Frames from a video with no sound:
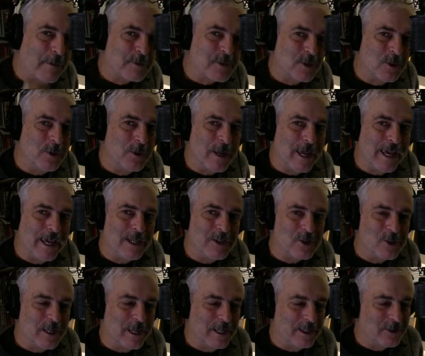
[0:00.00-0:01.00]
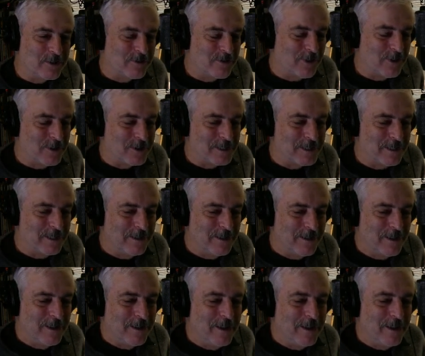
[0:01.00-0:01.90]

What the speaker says: absolute age dates first.